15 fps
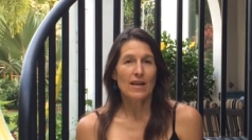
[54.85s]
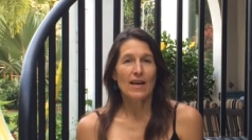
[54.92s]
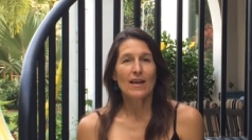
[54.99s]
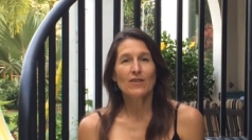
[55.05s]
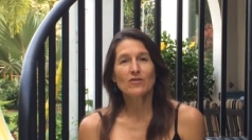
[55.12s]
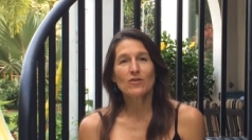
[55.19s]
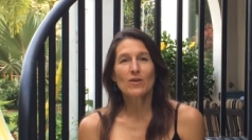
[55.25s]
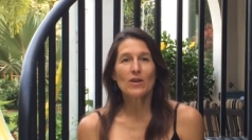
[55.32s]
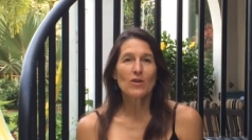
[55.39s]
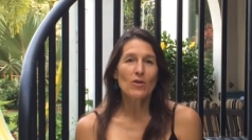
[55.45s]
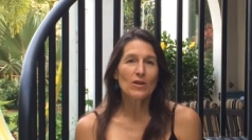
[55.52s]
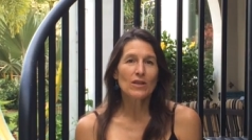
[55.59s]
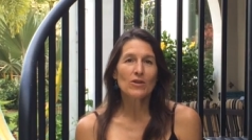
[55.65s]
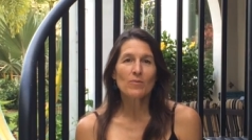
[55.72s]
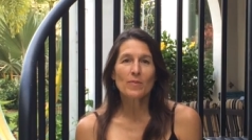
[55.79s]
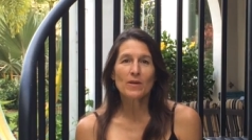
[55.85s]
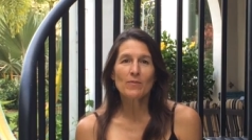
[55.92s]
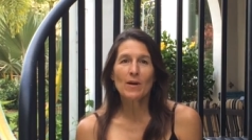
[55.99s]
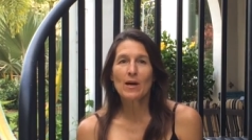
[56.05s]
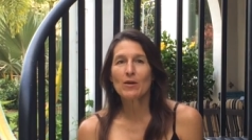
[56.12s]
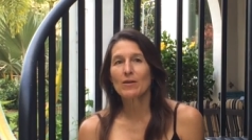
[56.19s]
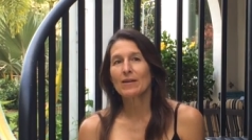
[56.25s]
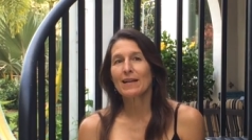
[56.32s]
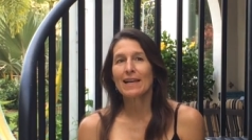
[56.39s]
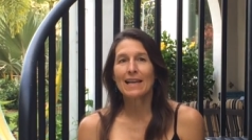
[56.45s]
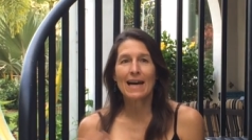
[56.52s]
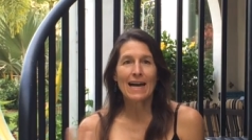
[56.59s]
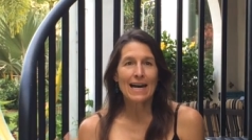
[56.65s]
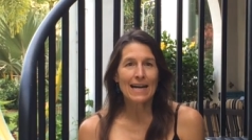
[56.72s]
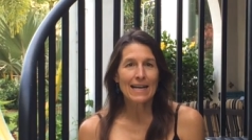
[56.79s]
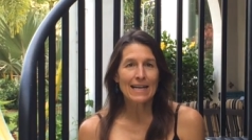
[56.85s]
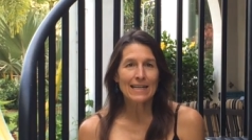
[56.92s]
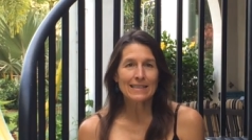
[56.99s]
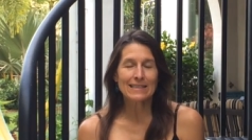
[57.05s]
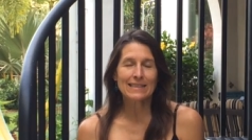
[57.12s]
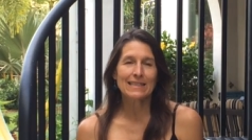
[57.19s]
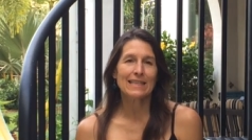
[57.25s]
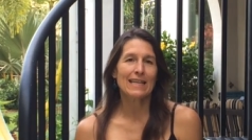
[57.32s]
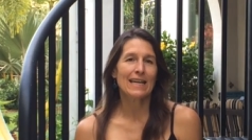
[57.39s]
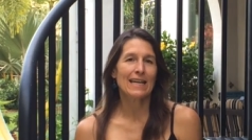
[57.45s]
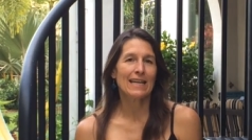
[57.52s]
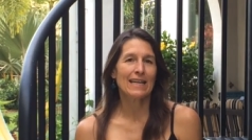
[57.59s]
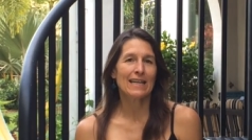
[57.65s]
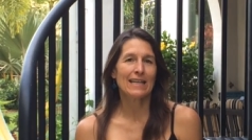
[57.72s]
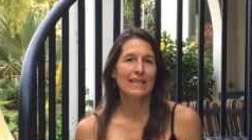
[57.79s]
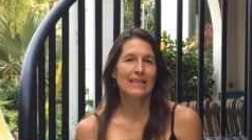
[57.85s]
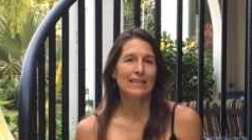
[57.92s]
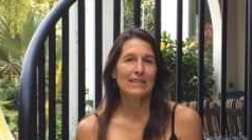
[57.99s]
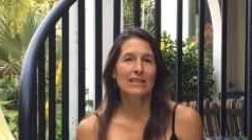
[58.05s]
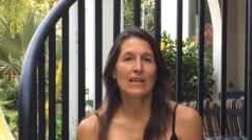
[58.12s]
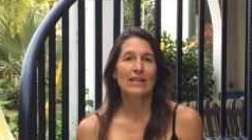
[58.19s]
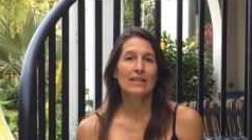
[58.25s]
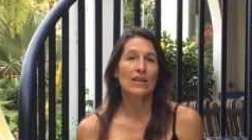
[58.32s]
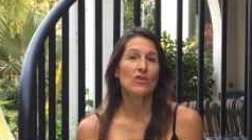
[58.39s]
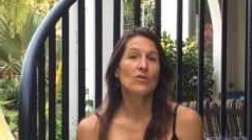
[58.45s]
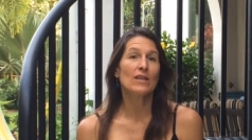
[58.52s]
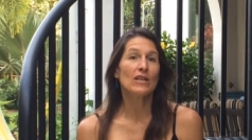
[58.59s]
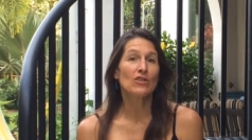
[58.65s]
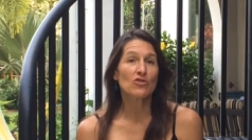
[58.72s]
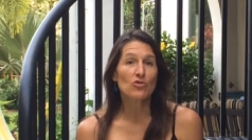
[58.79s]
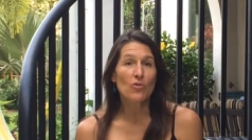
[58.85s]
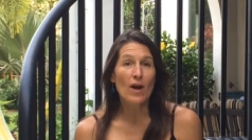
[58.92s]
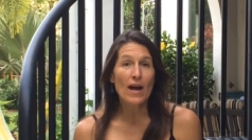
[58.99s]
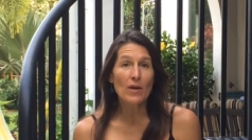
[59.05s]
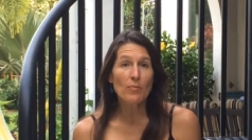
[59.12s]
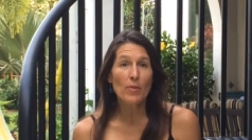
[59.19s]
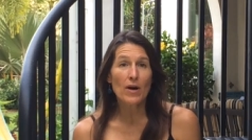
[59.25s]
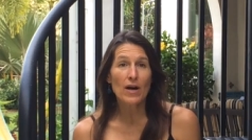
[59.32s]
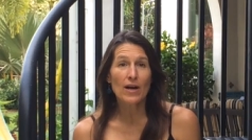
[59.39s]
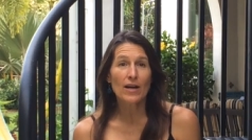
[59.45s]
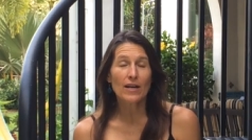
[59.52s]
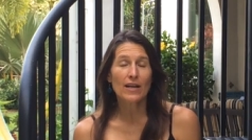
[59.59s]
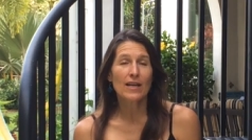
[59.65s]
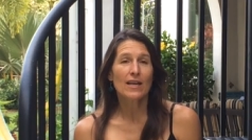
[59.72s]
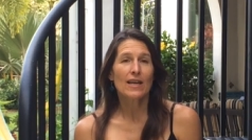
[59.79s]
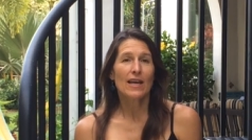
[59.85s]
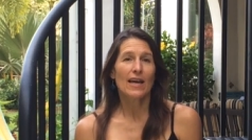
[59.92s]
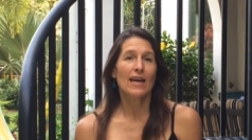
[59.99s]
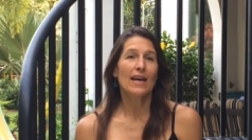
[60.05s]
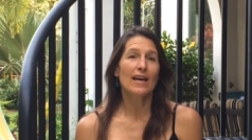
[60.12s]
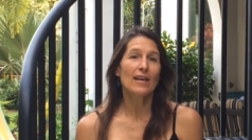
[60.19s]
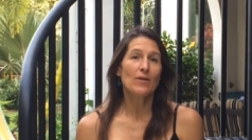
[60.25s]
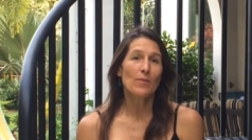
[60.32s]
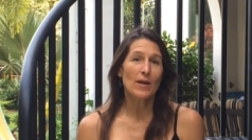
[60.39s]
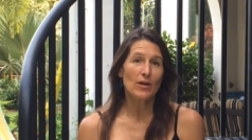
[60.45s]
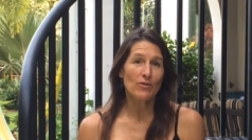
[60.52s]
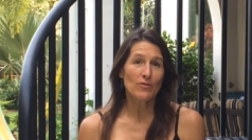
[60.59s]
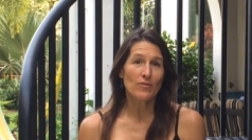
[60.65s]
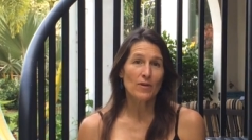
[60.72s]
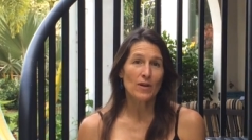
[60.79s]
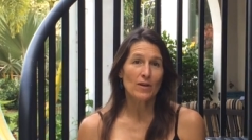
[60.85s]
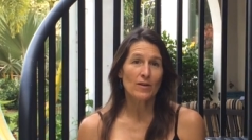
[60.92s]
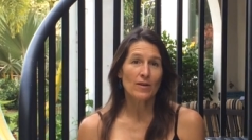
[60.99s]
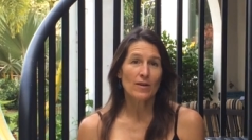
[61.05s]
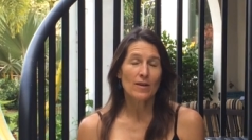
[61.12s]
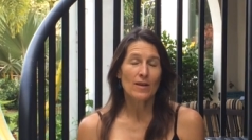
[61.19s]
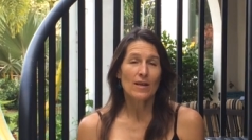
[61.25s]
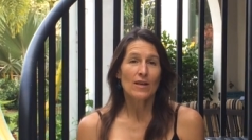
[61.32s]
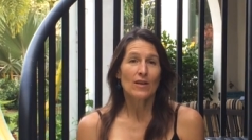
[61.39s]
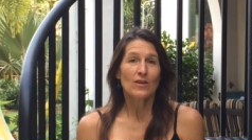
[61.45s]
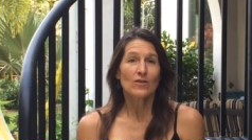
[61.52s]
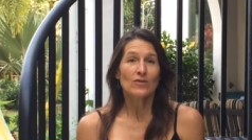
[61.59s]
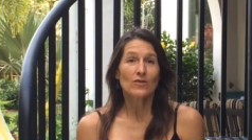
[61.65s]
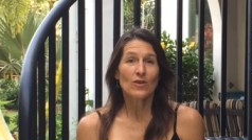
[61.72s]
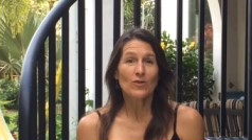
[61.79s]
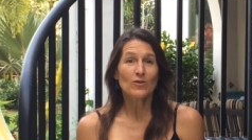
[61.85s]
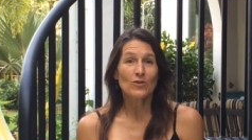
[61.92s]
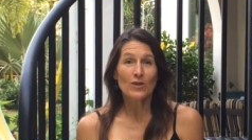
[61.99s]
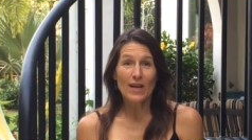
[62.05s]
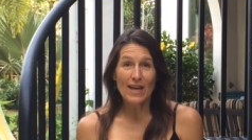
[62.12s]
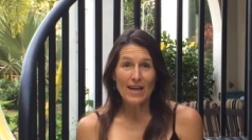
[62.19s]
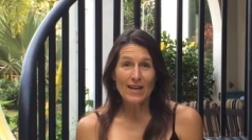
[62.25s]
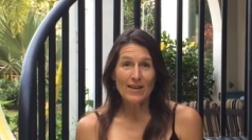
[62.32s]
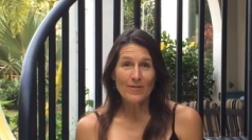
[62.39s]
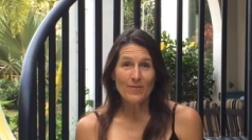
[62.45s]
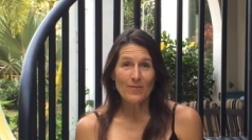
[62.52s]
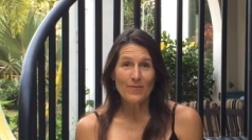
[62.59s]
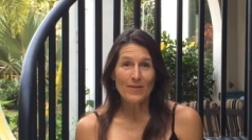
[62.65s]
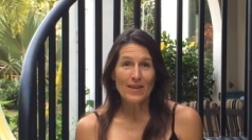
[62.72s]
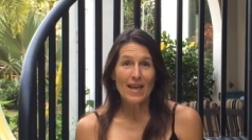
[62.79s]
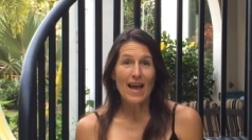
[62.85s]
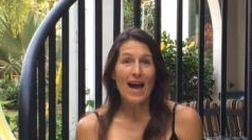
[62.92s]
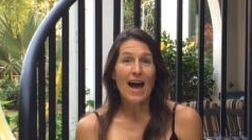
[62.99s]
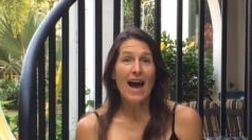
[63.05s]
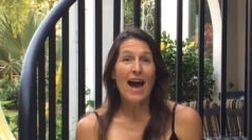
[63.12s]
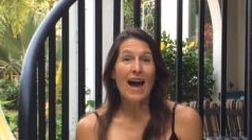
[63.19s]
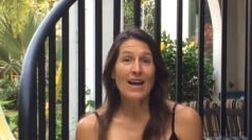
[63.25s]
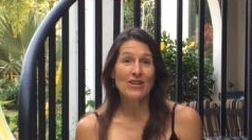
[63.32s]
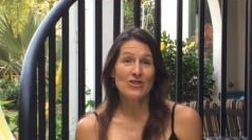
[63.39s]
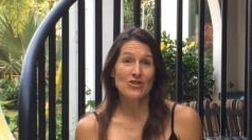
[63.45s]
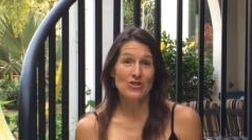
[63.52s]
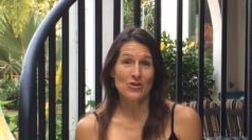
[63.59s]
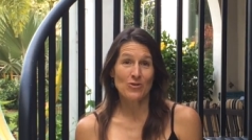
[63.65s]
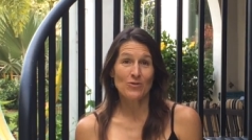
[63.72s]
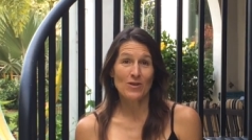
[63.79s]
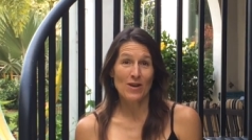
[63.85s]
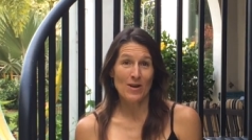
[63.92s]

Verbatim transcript: and so I know a little bit about light and that you need a tripod and a microphone. So today I showed